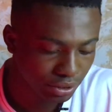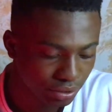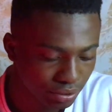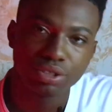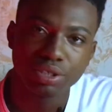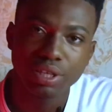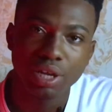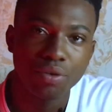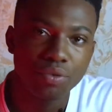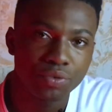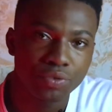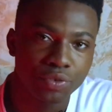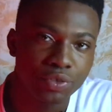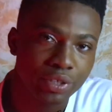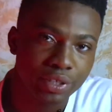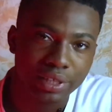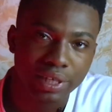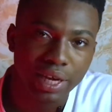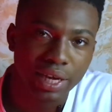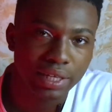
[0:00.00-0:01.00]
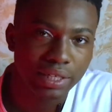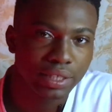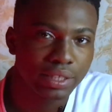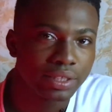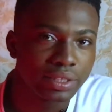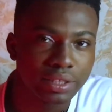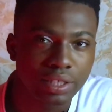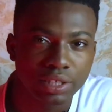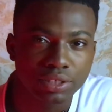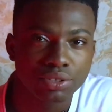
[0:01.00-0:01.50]
So now we've already added
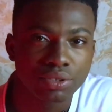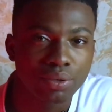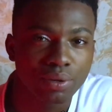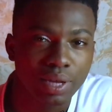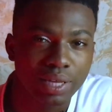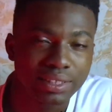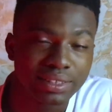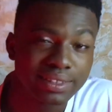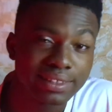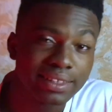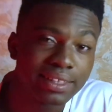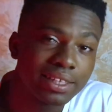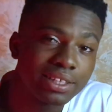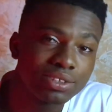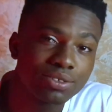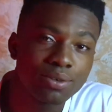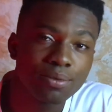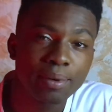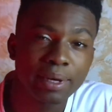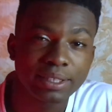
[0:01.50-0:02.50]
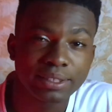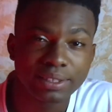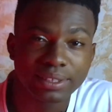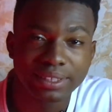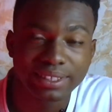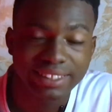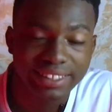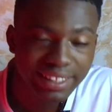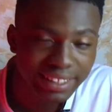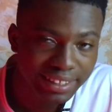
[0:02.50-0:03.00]
in a stochastic. Let's go back to the
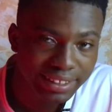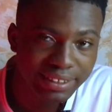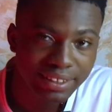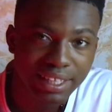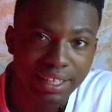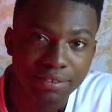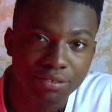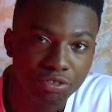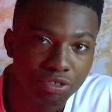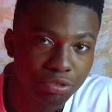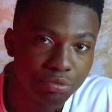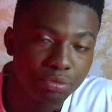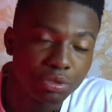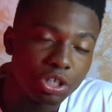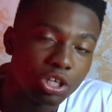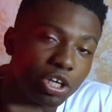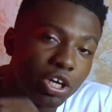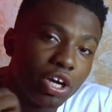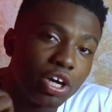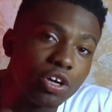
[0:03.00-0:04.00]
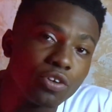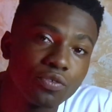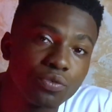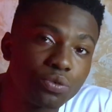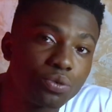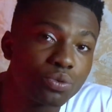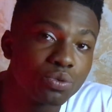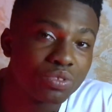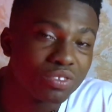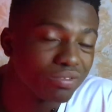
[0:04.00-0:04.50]
daily time frame if we
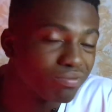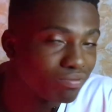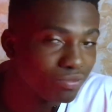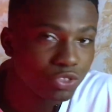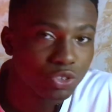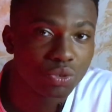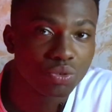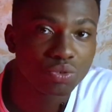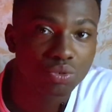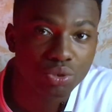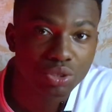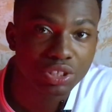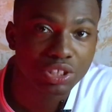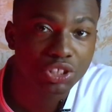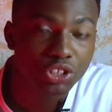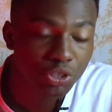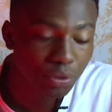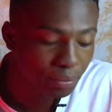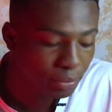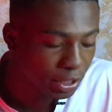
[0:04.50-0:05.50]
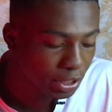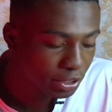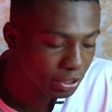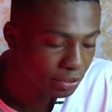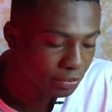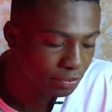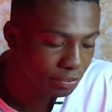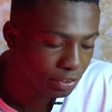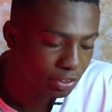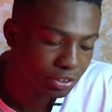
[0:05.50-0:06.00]
would notice something
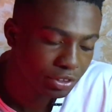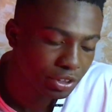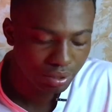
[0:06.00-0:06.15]
different.